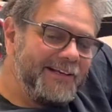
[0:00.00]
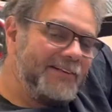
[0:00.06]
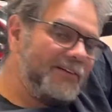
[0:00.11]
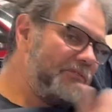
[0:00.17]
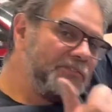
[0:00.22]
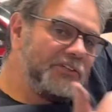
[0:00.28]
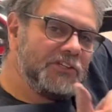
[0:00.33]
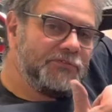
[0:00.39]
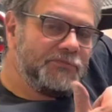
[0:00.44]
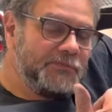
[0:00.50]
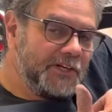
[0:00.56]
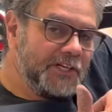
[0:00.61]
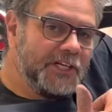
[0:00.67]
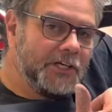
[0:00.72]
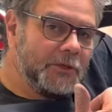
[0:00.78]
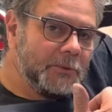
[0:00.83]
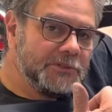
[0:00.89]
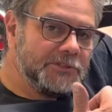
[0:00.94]
if this
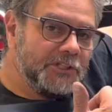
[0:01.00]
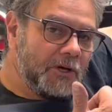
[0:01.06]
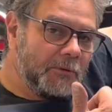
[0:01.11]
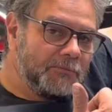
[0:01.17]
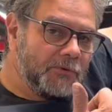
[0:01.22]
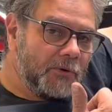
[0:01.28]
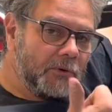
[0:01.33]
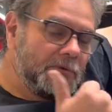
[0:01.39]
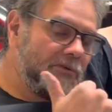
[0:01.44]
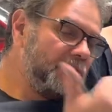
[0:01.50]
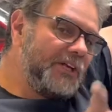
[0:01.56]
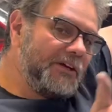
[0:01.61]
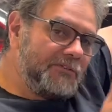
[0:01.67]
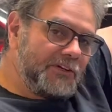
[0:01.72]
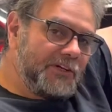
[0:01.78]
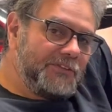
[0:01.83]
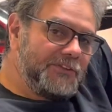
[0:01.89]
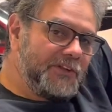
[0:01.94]
video was helpful, give
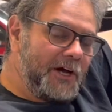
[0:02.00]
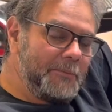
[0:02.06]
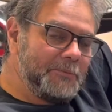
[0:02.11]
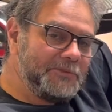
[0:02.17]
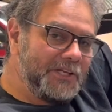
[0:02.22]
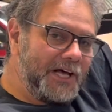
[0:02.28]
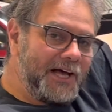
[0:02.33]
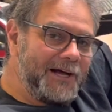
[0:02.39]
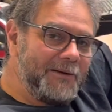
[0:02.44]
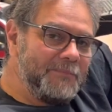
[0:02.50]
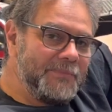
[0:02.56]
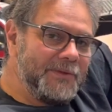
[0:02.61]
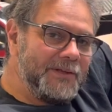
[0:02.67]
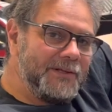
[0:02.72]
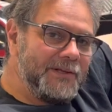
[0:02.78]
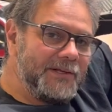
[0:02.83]
it a thumbs up.